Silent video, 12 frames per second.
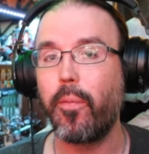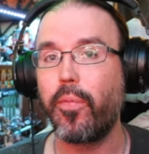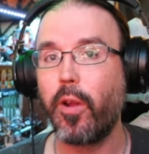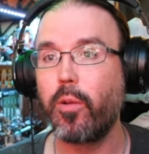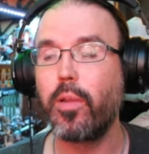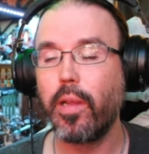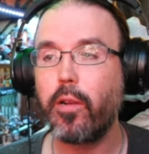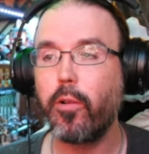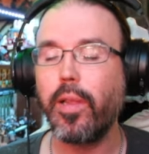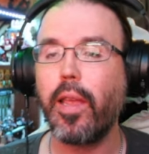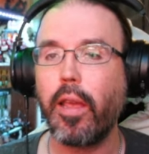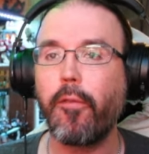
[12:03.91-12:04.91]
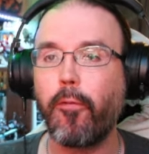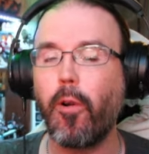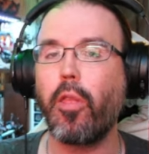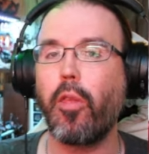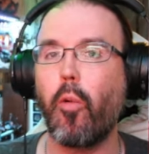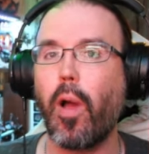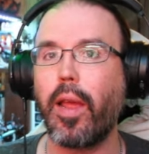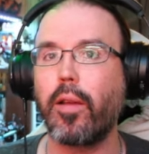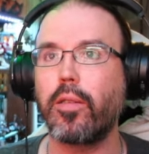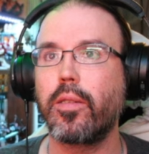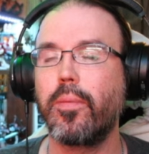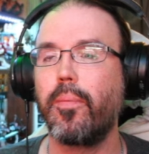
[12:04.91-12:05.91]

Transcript: They're literally in front of the White House.